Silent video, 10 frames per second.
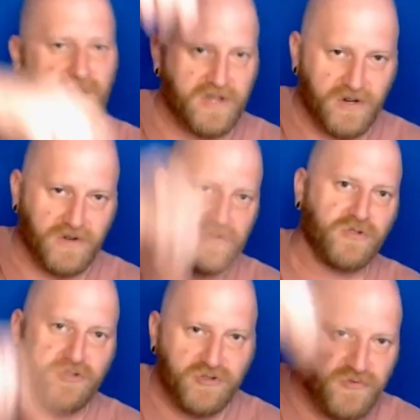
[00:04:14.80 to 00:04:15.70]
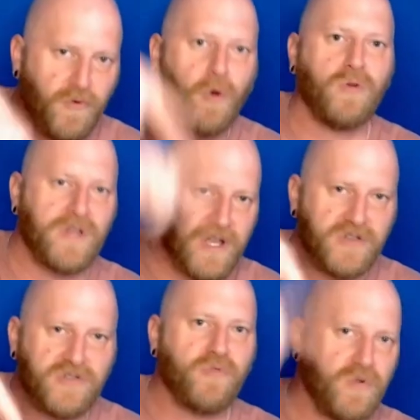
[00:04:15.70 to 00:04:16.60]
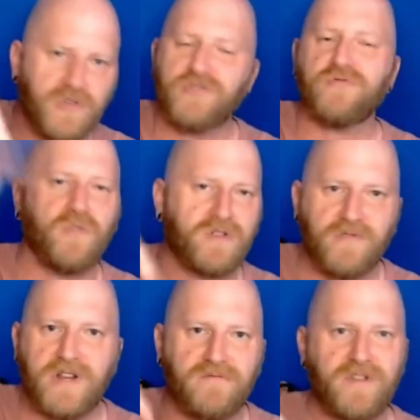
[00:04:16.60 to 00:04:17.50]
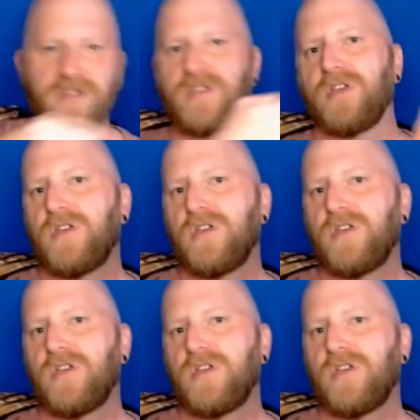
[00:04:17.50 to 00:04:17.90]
you're scrolling, reading.